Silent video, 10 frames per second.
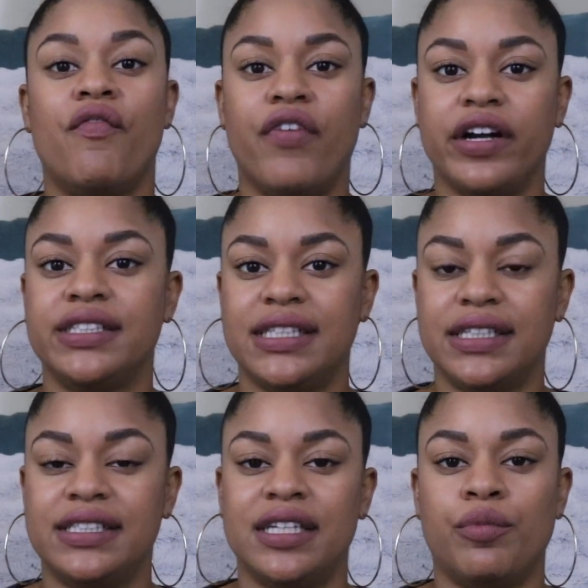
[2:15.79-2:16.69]

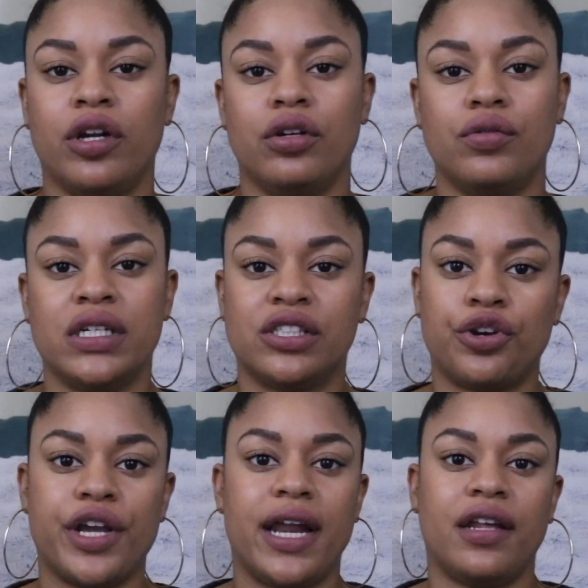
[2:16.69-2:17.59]
versus someone who is
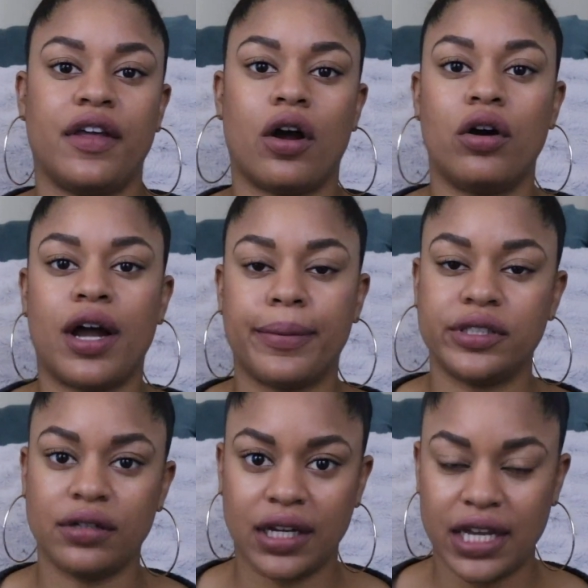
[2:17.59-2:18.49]
creating their own
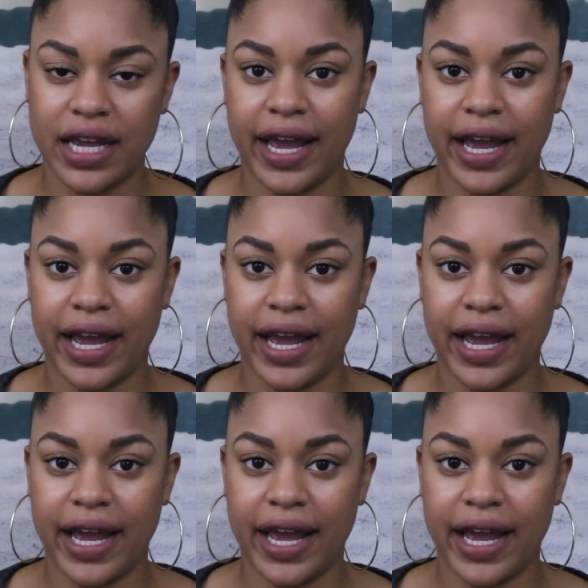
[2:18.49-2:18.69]
opportunity